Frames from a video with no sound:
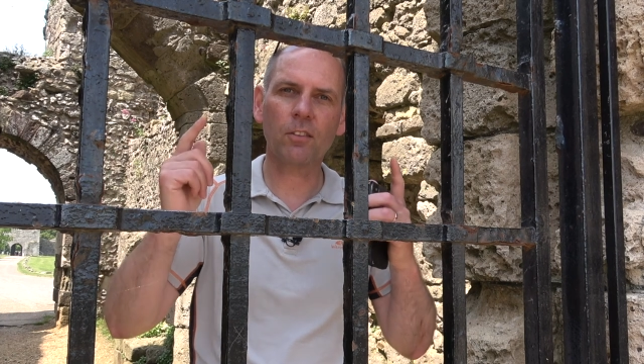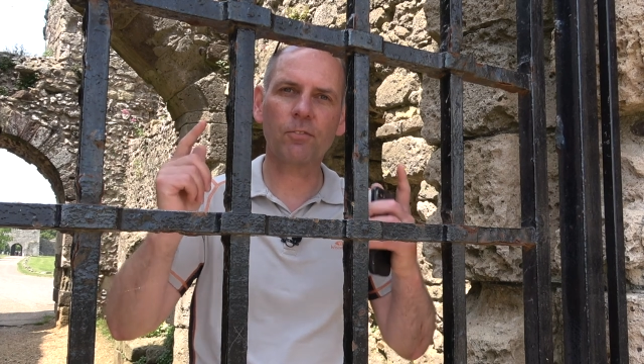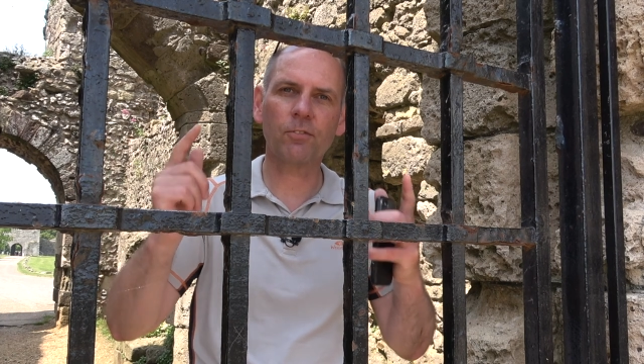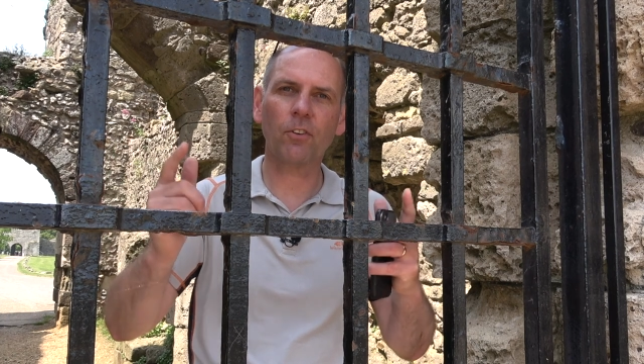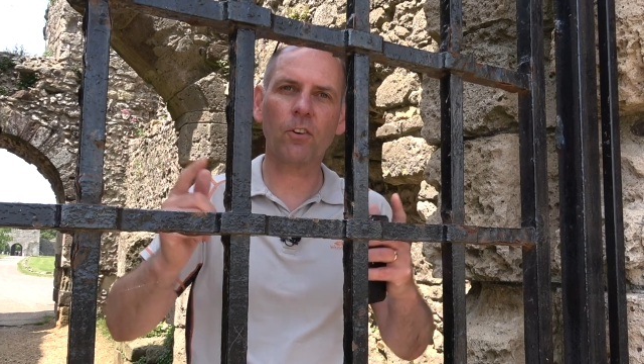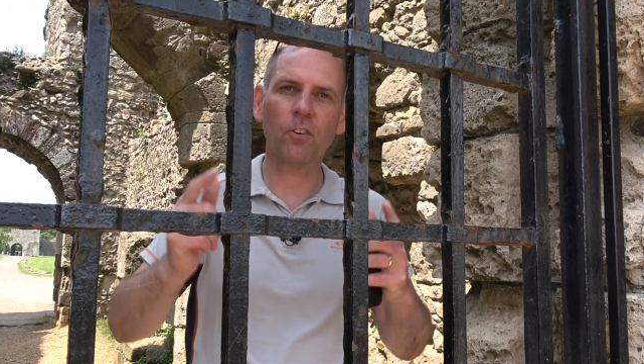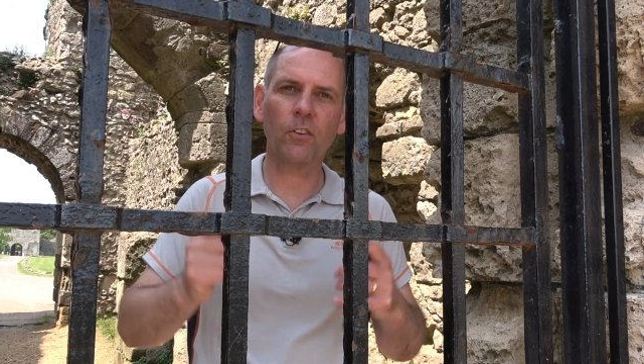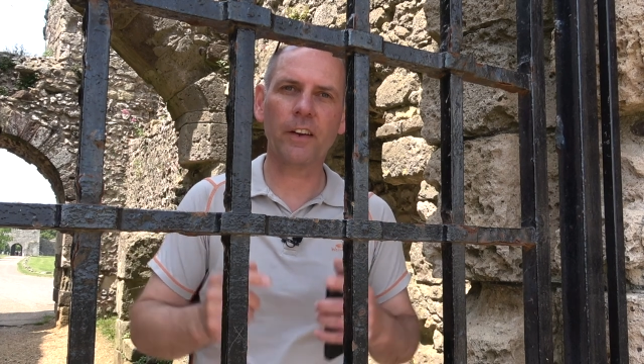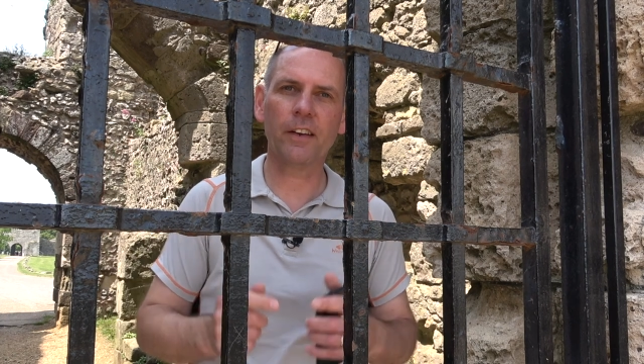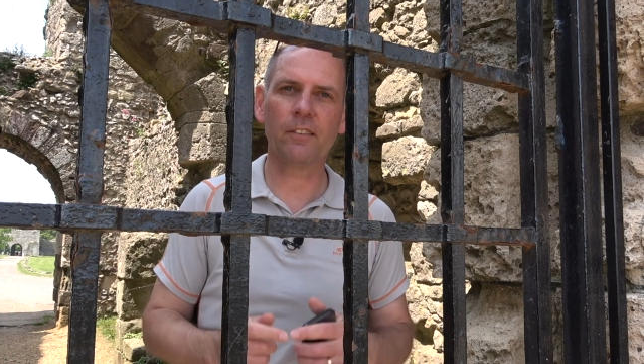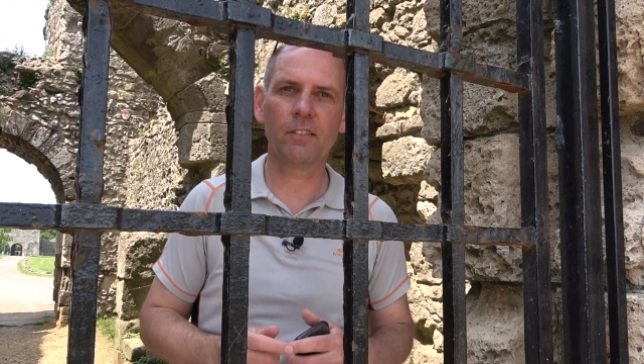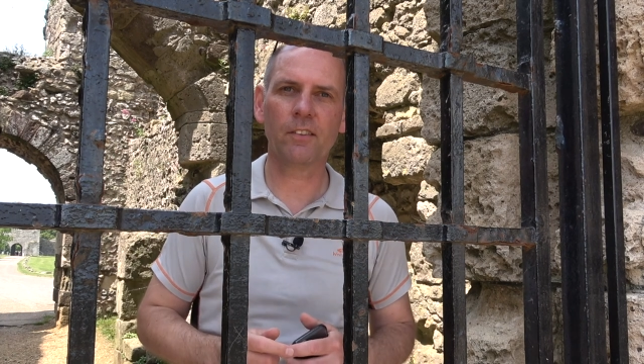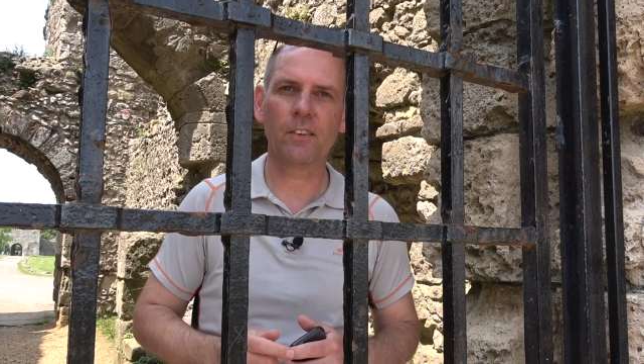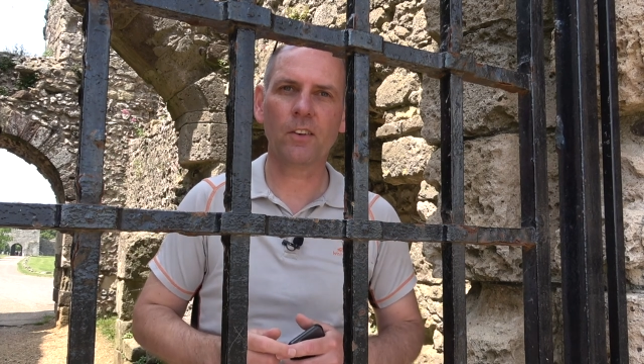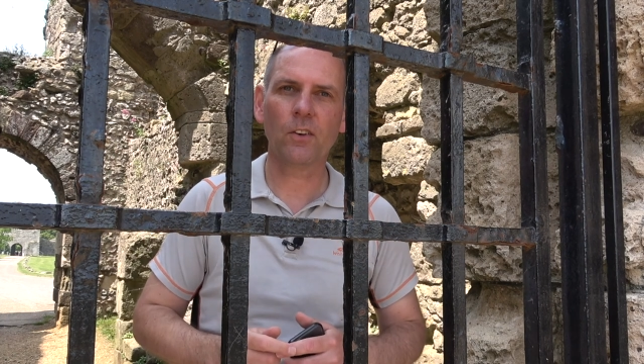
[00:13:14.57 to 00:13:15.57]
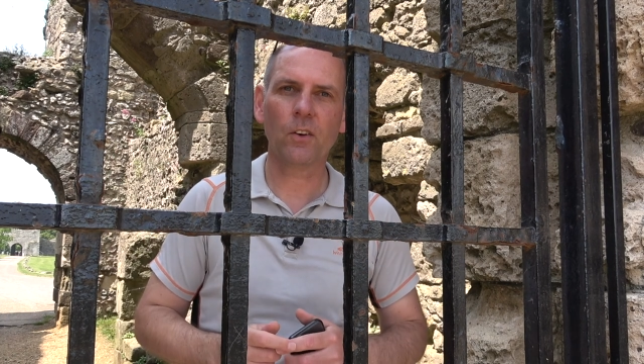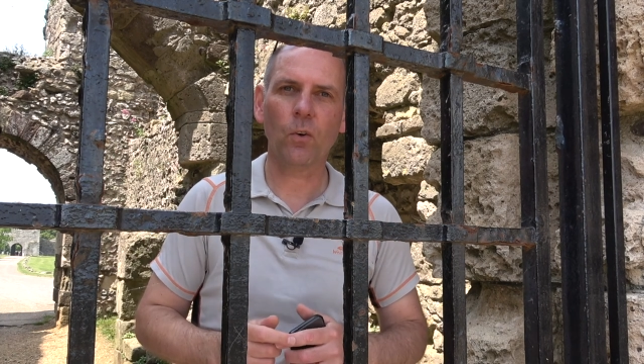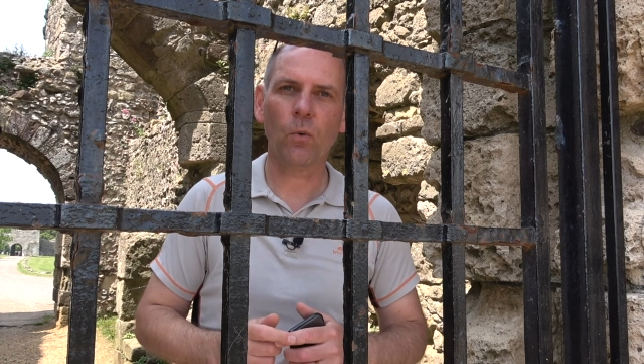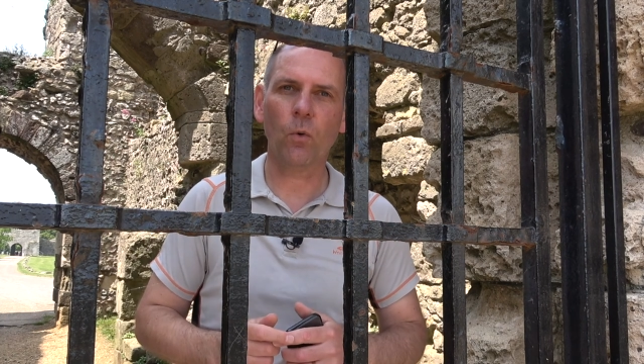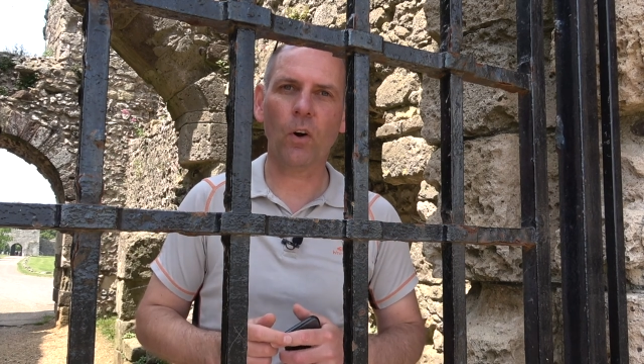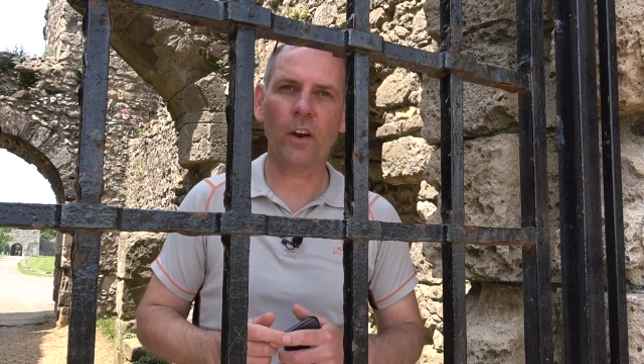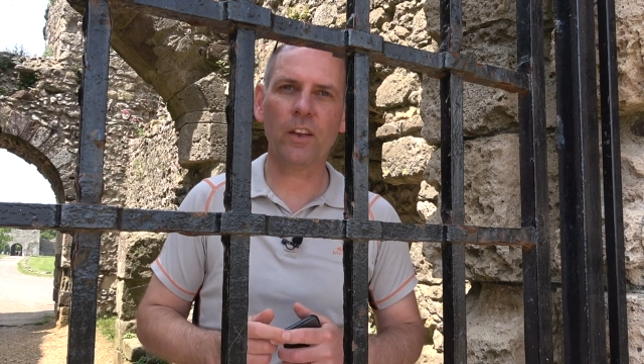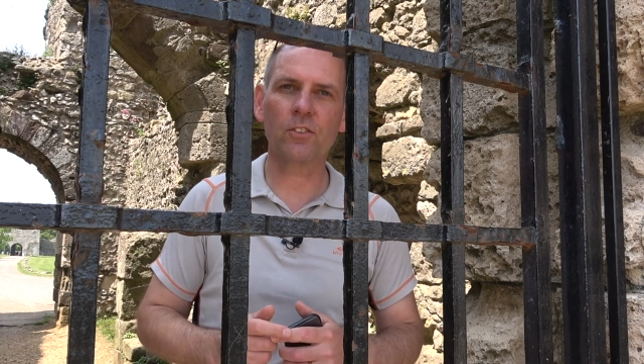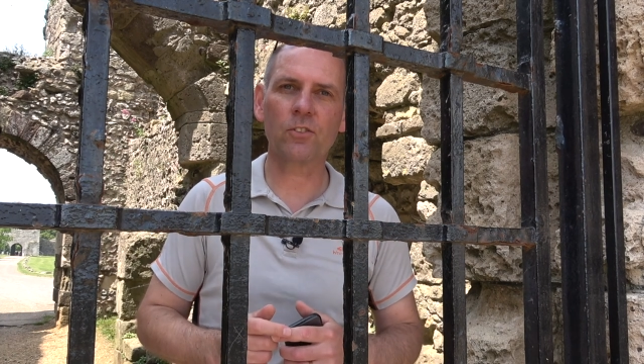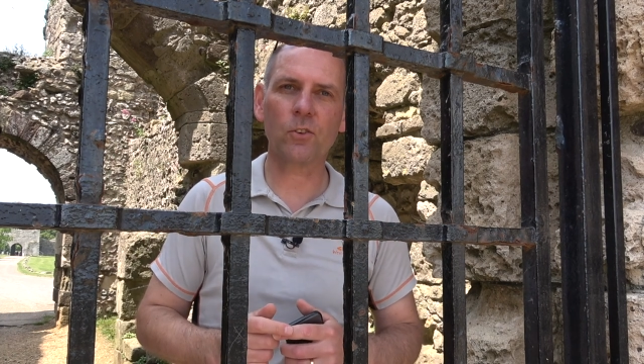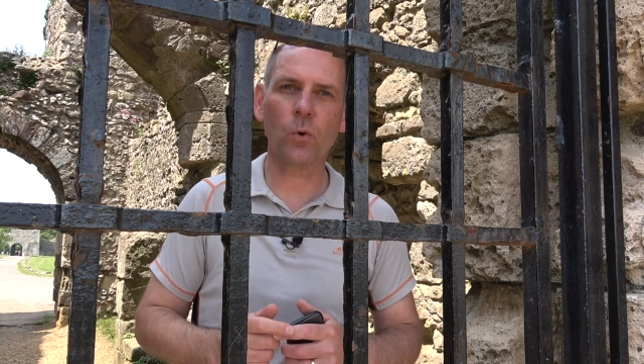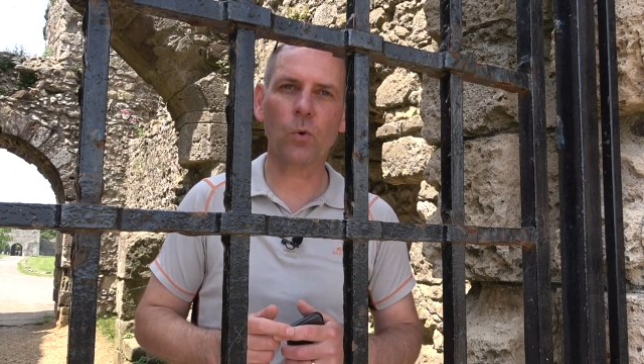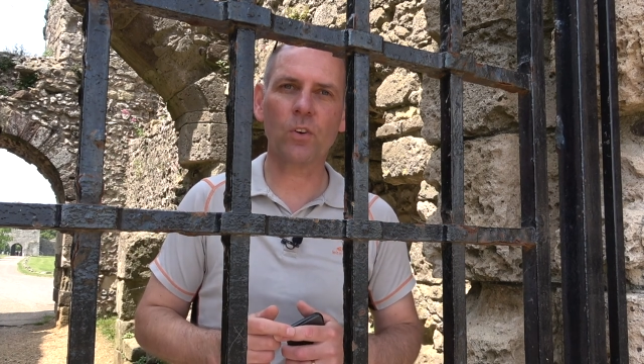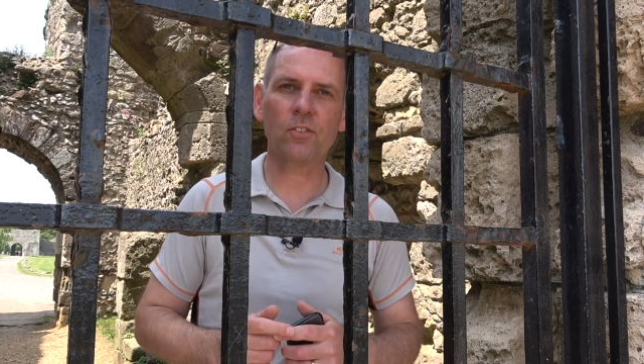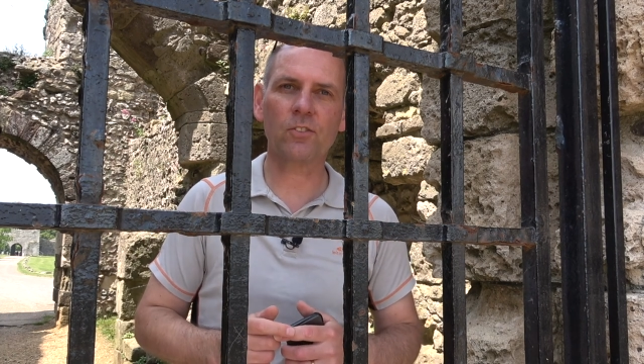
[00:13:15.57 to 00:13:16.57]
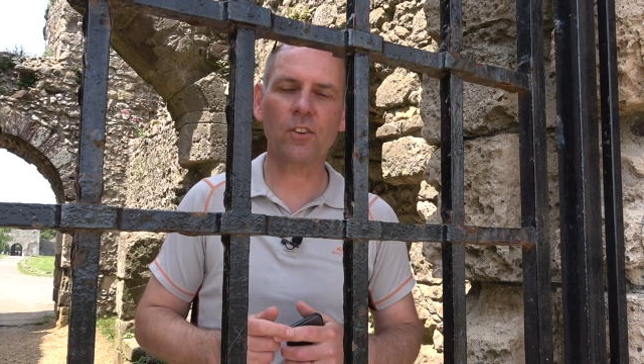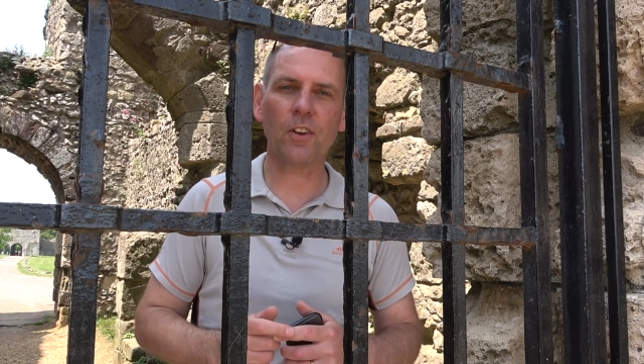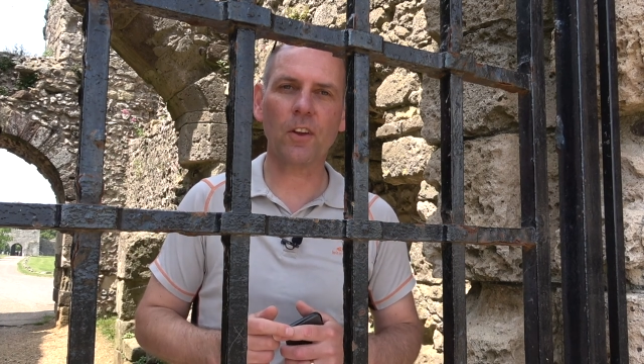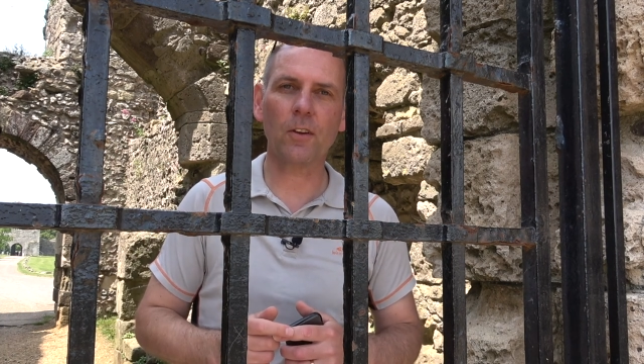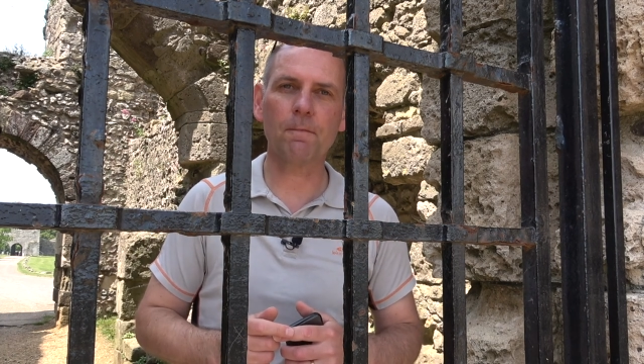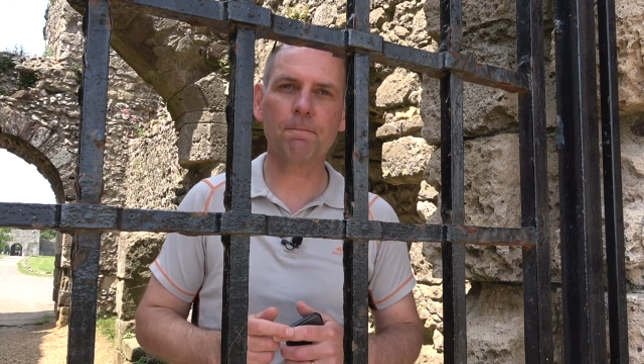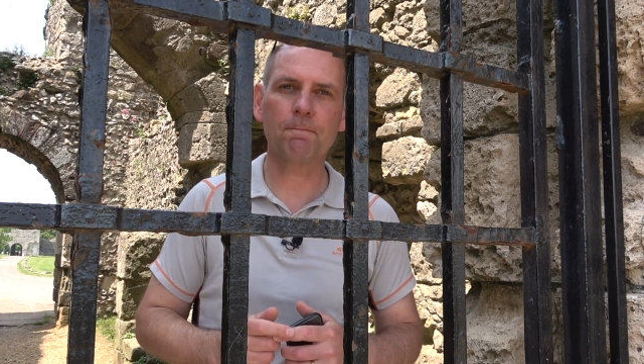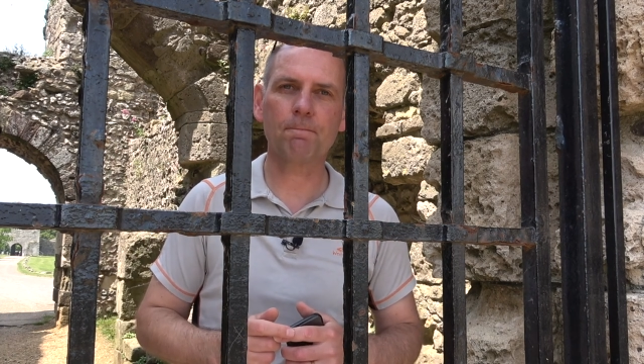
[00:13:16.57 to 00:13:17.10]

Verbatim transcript: of following what He has called us to do.